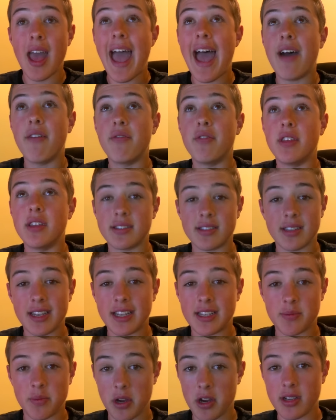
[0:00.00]
have this
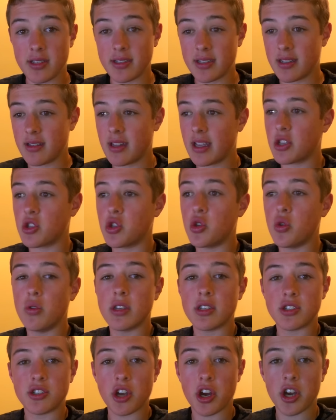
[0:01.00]
experience and like do
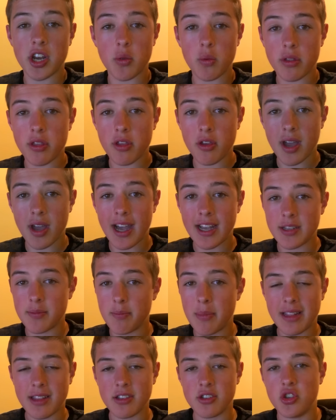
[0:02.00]
this journey with you guys,
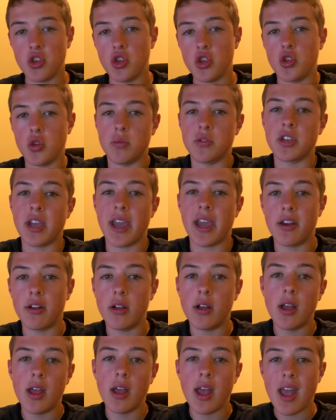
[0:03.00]
make this YouTube
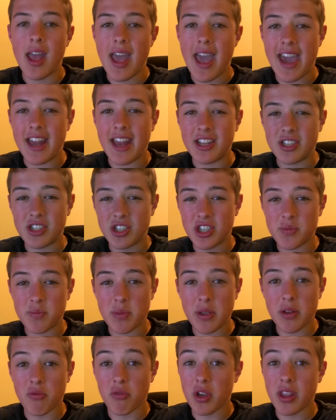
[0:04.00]
channel, and it's just
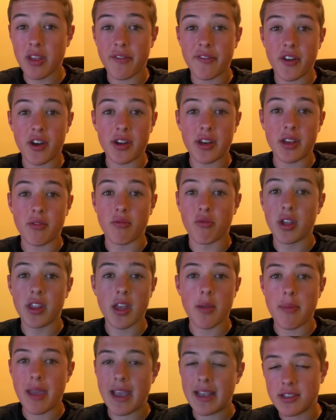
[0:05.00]
been really fun and
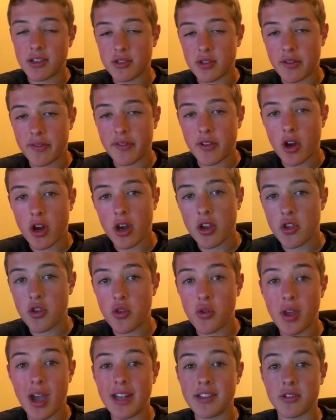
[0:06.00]
really amazing so far.
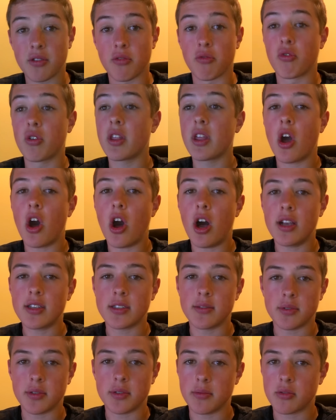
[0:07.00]
You guys are really
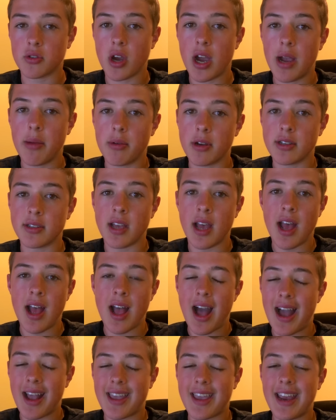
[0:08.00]
awesome subscribers.
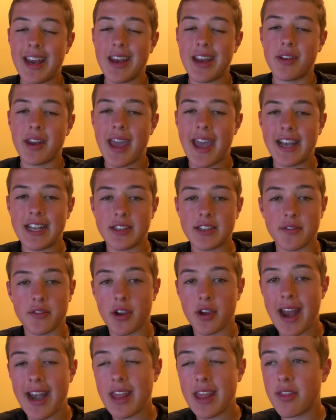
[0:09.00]
I can't even ask
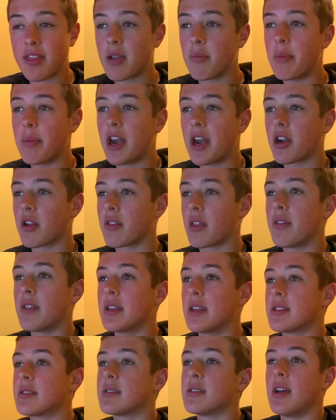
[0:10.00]
for anything better than
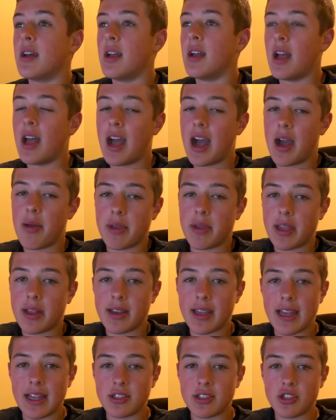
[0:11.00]
this. I
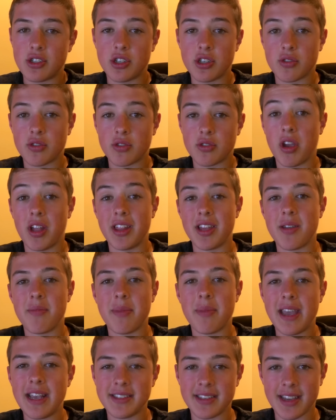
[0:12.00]
mean, it's just really
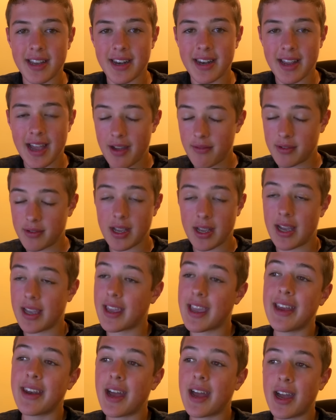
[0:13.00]
amazing, and I
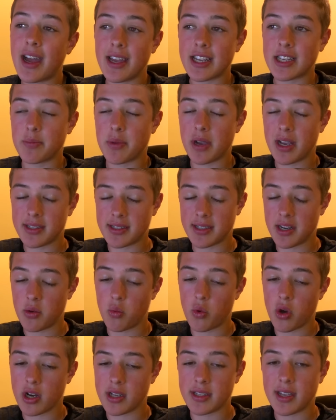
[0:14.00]
cannot express it
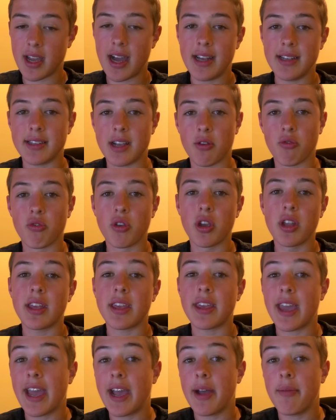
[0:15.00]
in words, guys. I really
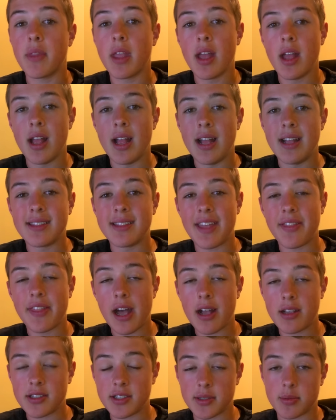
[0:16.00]
can't.
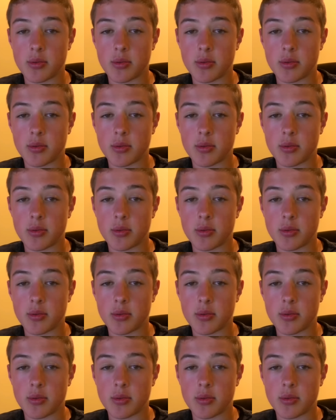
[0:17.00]
10,000